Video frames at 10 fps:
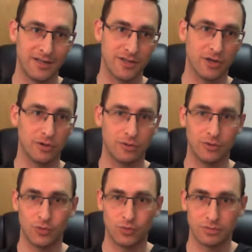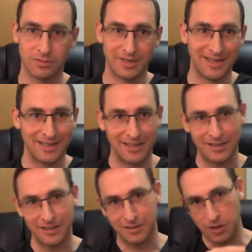So
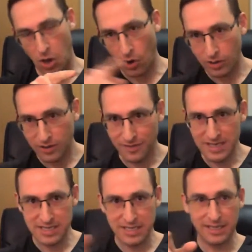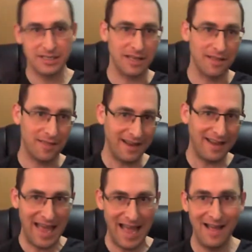all of these things, they
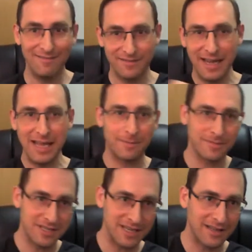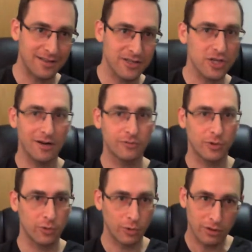have names in the
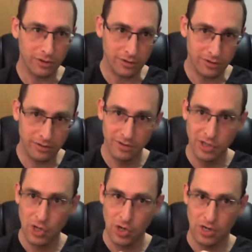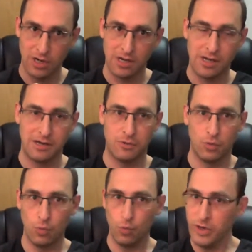software world.
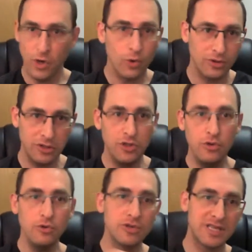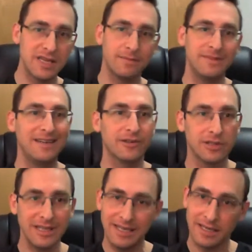We don't use them
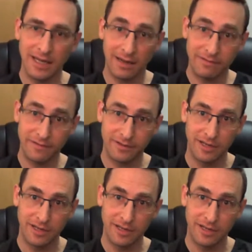nearly enough.